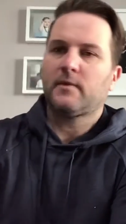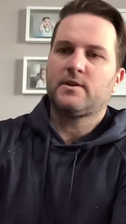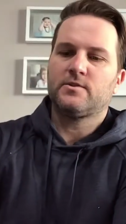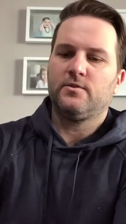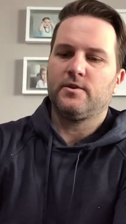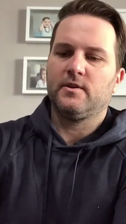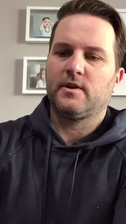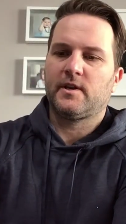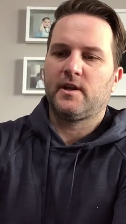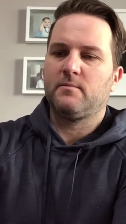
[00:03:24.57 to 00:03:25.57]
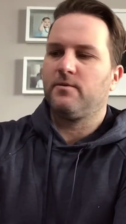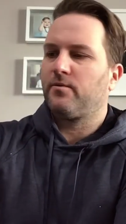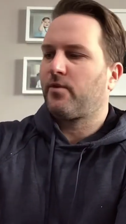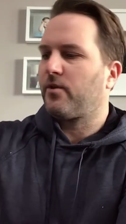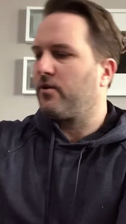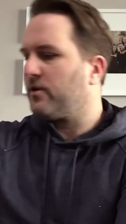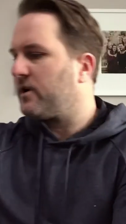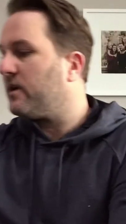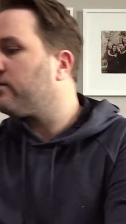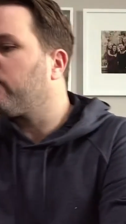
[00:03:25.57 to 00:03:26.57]
So you're looking at about
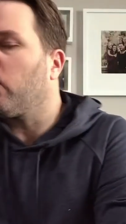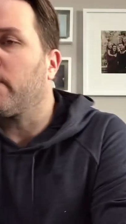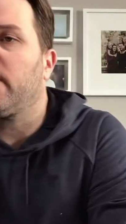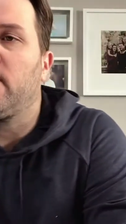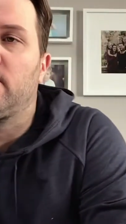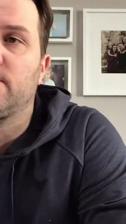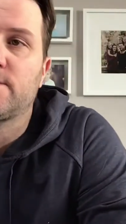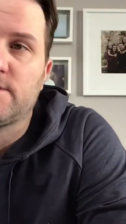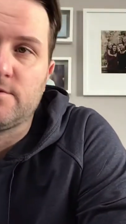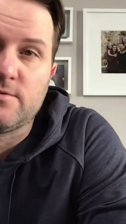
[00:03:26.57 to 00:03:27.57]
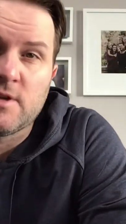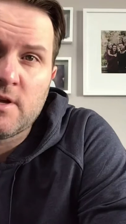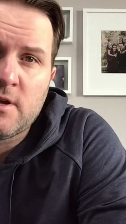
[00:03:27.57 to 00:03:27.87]
30 to $40 to